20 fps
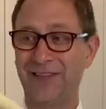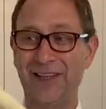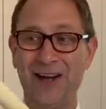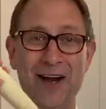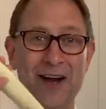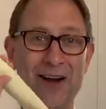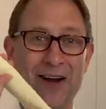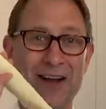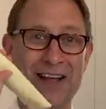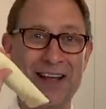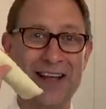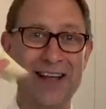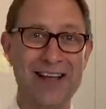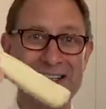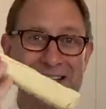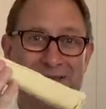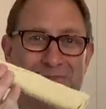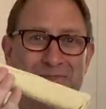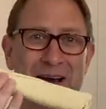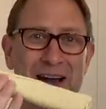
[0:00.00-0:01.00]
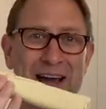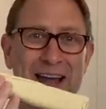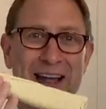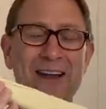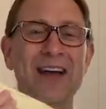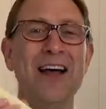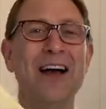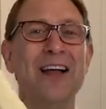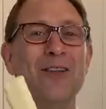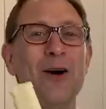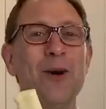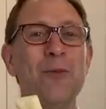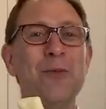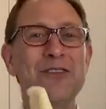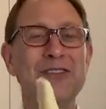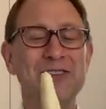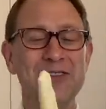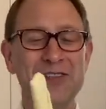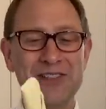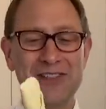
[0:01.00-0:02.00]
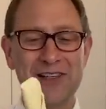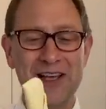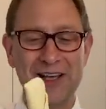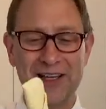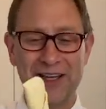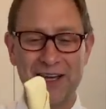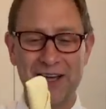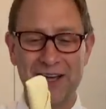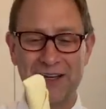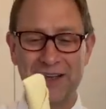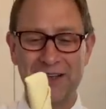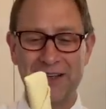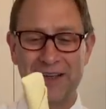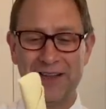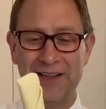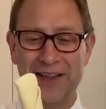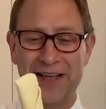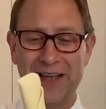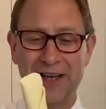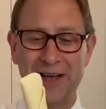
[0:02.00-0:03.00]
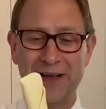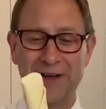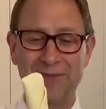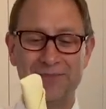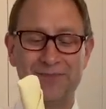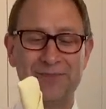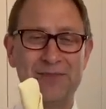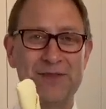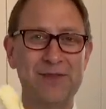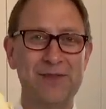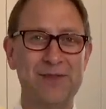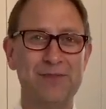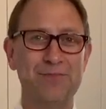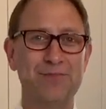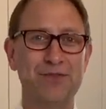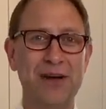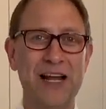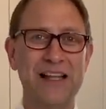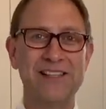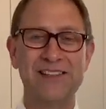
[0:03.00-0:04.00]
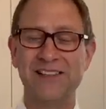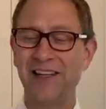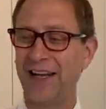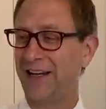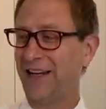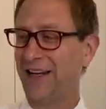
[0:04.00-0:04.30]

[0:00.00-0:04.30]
there it is. Pie almost looks like a like a breadstick.